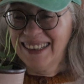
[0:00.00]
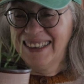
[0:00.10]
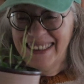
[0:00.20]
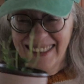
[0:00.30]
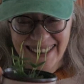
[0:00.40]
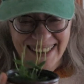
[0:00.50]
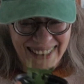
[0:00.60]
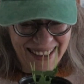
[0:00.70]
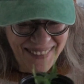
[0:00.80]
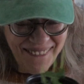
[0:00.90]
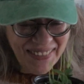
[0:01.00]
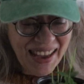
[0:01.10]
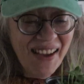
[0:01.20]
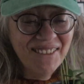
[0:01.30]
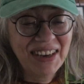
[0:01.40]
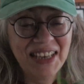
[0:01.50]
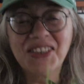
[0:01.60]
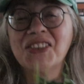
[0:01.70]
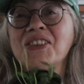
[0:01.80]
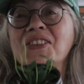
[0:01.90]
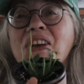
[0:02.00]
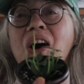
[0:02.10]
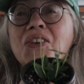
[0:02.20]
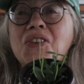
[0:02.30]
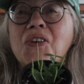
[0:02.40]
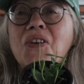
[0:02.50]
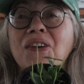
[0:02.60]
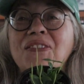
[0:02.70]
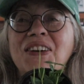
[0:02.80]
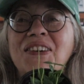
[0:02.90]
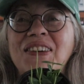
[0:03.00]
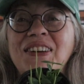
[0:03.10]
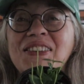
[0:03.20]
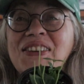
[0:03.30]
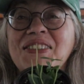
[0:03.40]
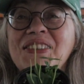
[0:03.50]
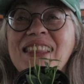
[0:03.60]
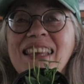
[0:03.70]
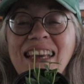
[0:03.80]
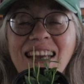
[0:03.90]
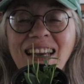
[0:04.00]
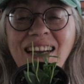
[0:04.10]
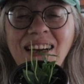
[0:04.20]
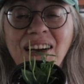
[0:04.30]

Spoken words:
But it's just adorable, don't you think?